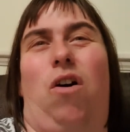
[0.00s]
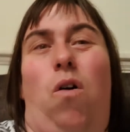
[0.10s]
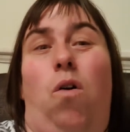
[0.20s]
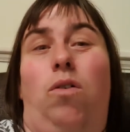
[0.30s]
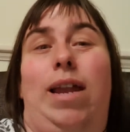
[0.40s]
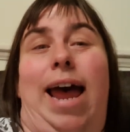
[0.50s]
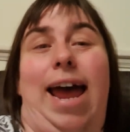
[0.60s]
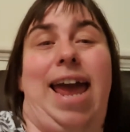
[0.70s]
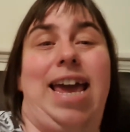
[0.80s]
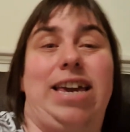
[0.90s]
on
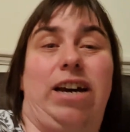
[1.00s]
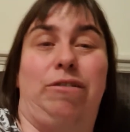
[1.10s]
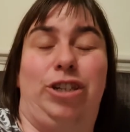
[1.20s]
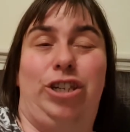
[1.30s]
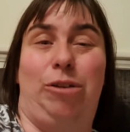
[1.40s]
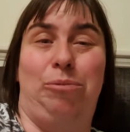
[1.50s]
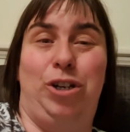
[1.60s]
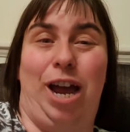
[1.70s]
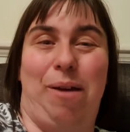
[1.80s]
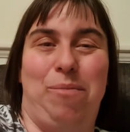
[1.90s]
a
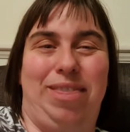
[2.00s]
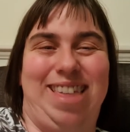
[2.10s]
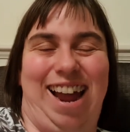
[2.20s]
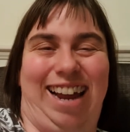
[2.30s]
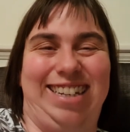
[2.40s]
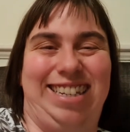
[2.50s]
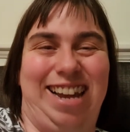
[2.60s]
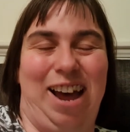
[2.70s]
subject that